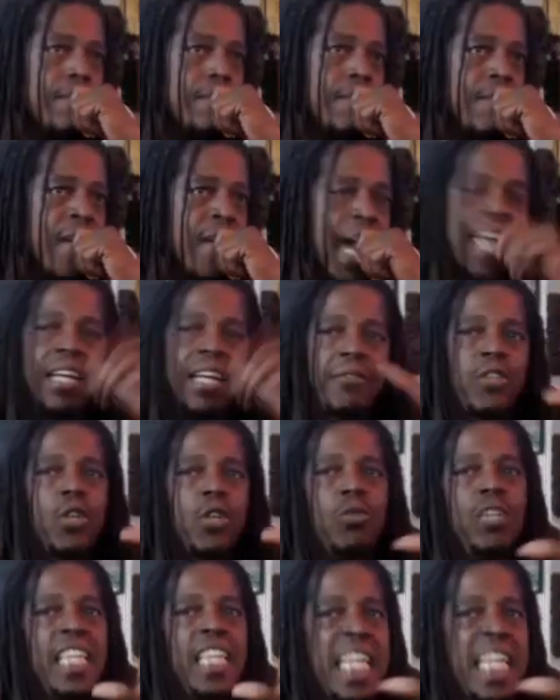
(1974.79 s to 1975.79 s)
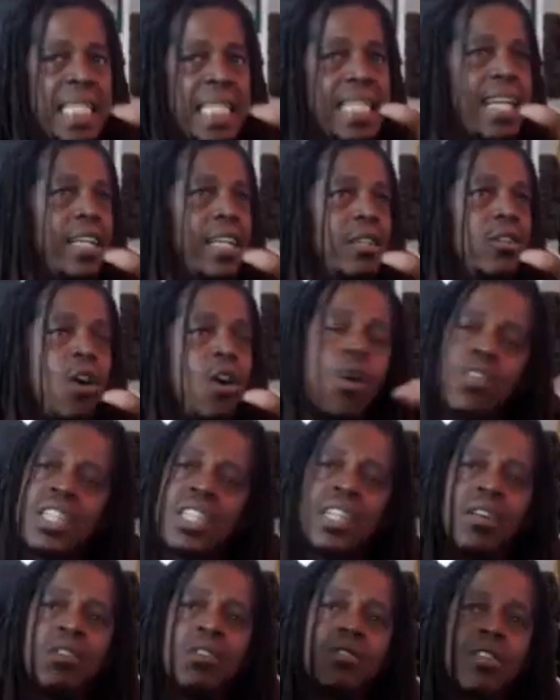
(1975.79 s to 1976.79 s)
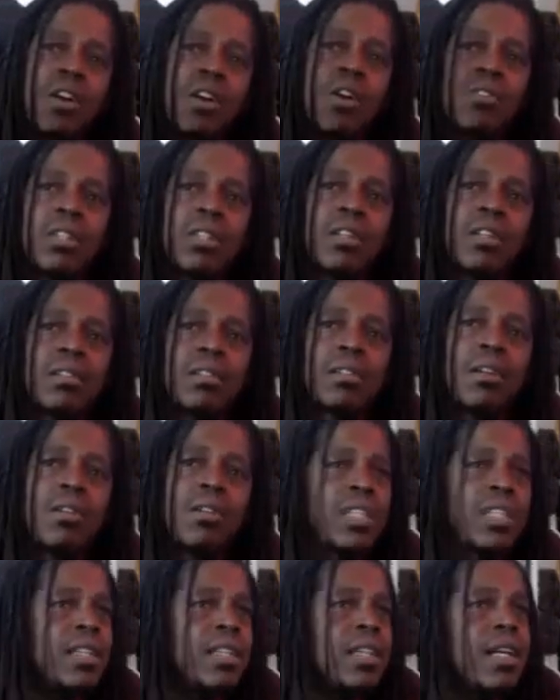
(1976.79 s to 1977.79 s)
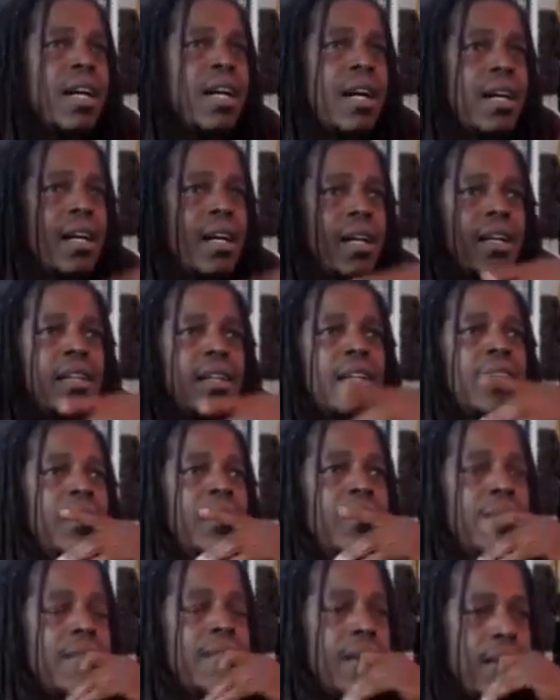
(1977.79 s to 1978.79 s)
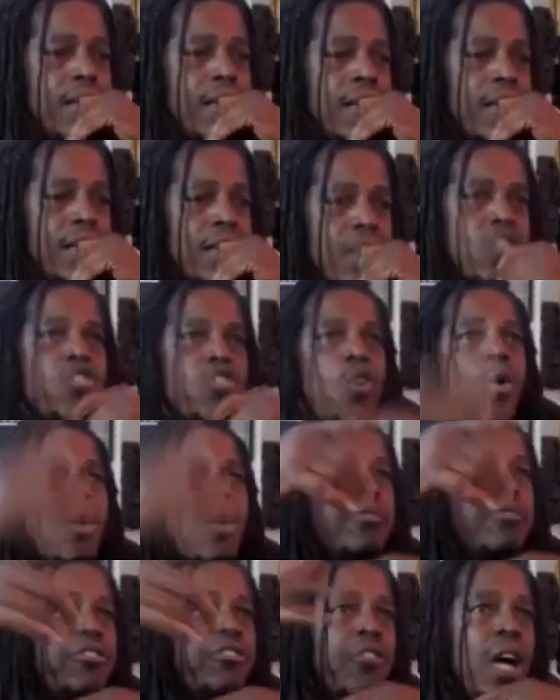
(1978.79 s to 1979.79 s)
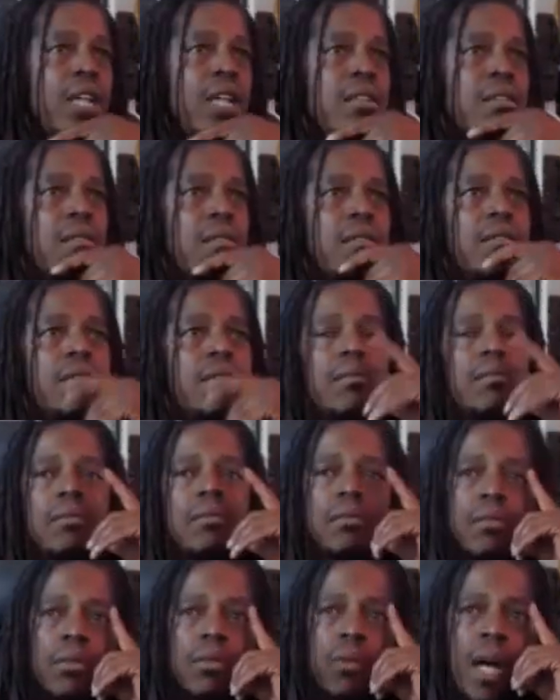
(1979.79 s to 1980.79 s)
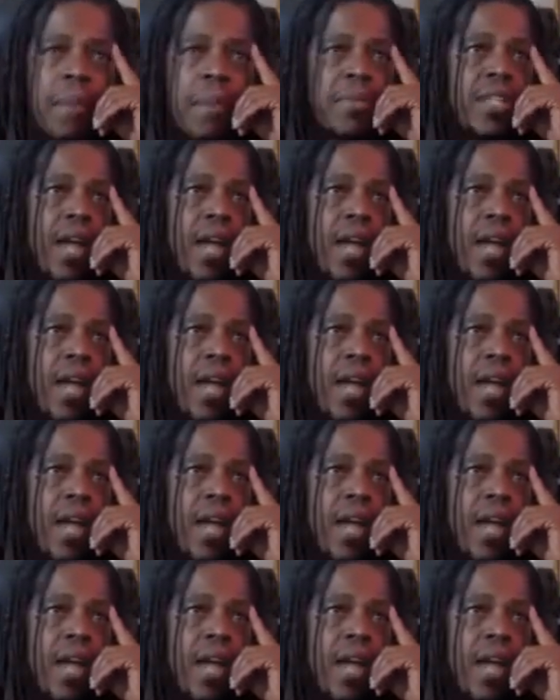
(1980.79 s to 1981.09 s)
And if you listen, go to the Stormfront website.